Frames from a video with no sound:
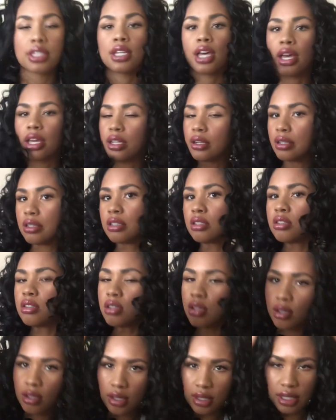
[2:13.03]

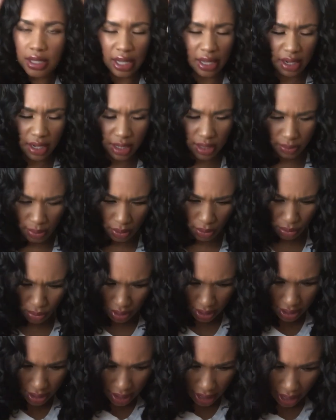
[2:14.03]
tightest settings but oh
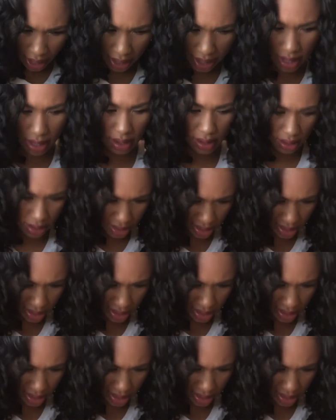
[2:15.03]
it's tight